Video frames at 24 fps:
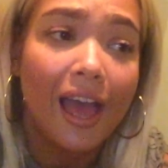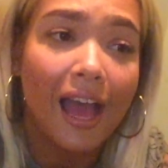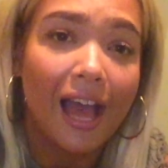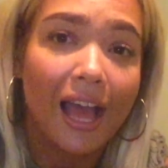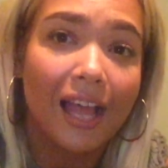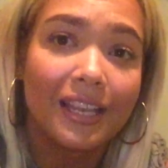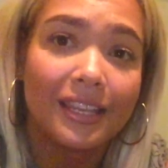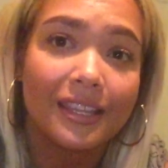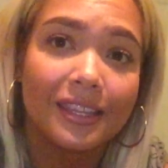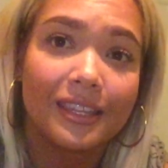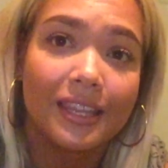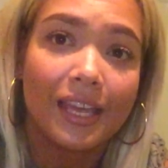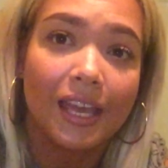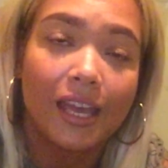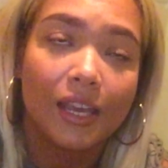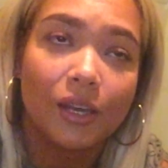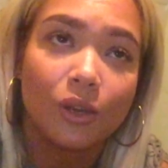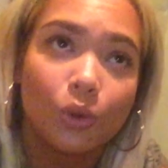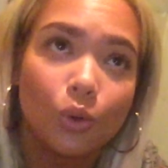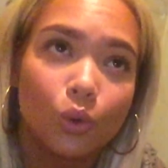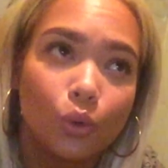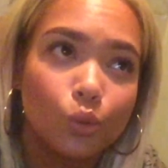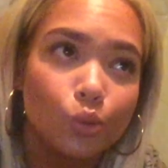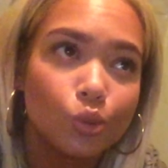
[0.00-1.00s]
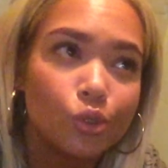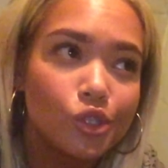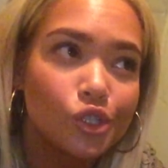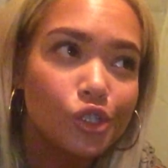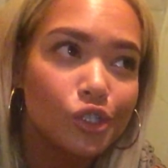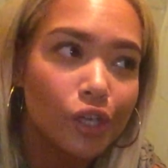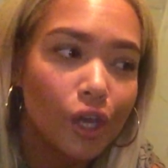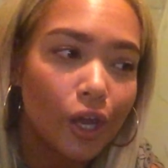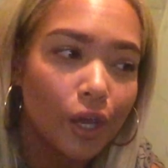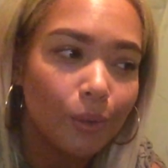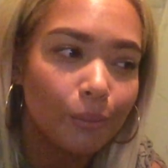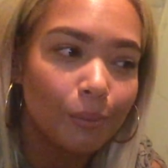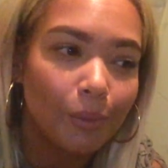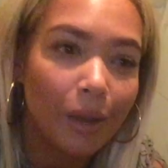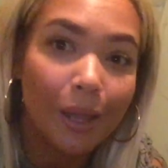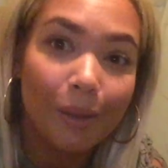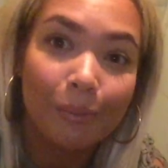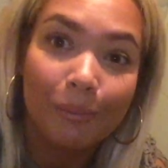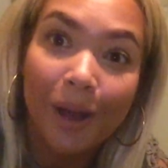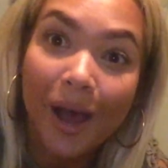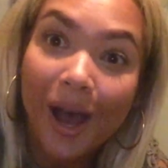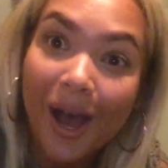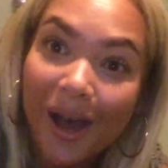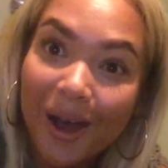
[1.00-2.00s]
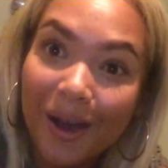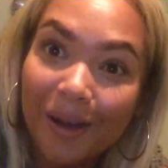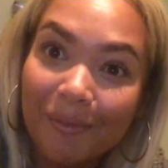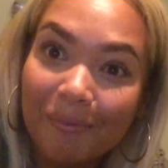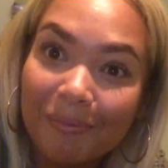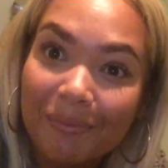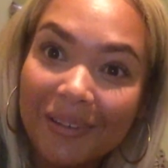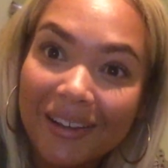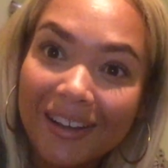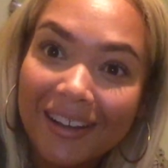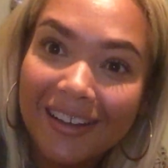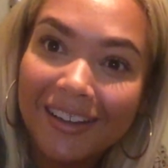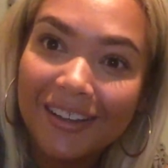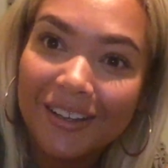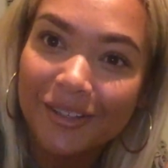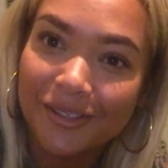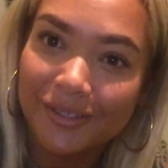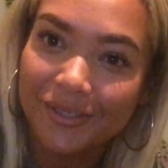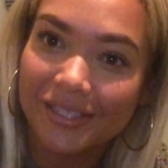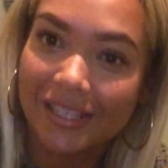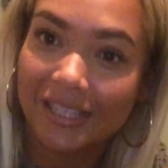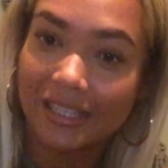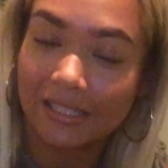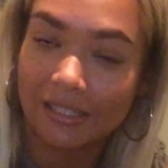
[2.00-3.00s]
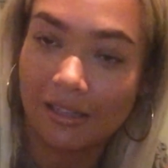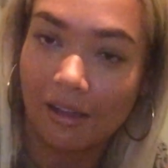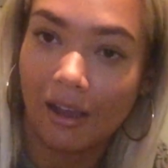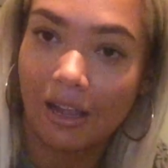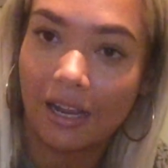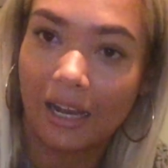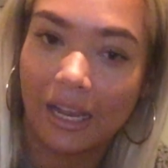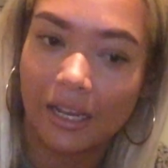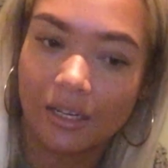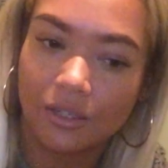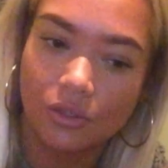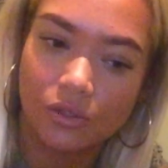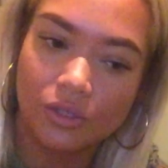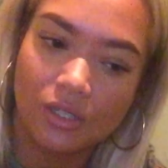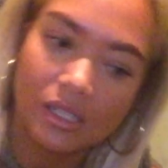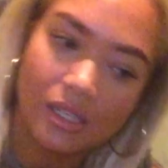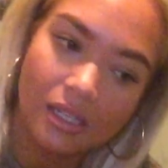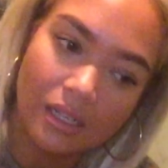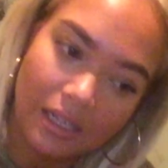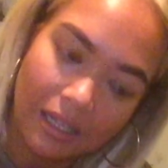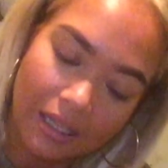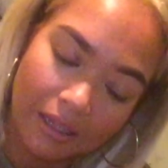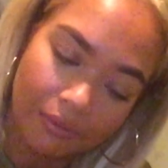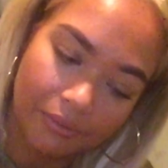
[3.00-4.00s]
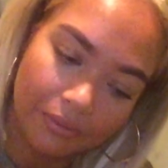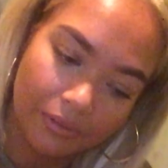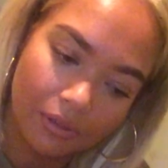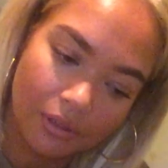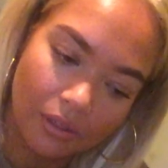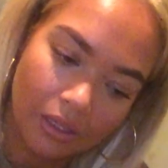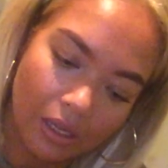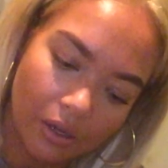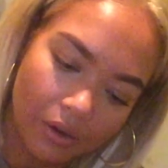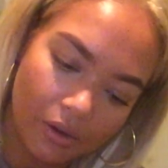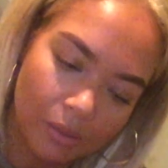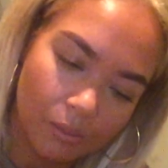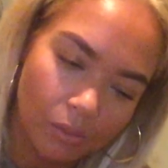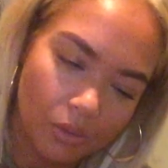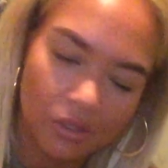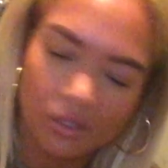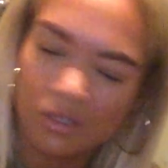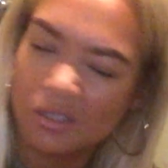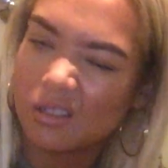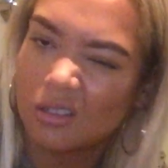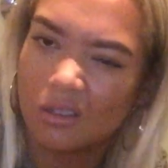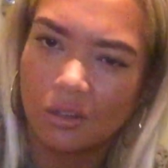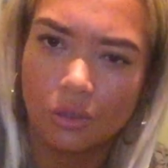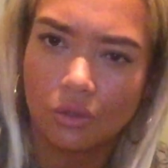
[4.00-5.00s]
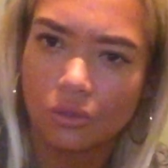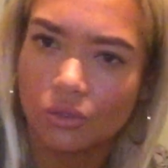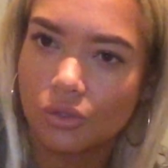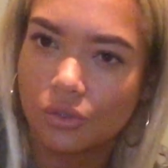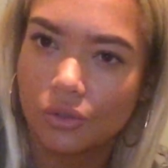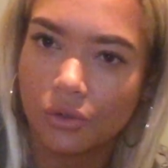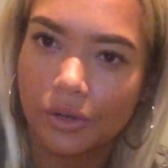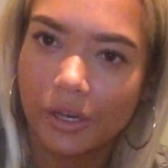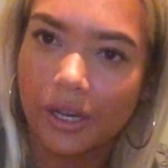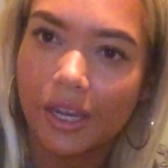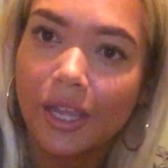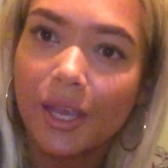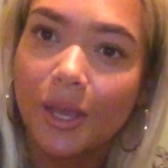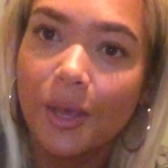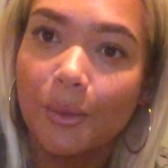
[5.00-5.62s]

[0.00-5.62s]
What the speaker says: And then also my mum, who's in Thailand, who doesn't live here anymore, it's a long story,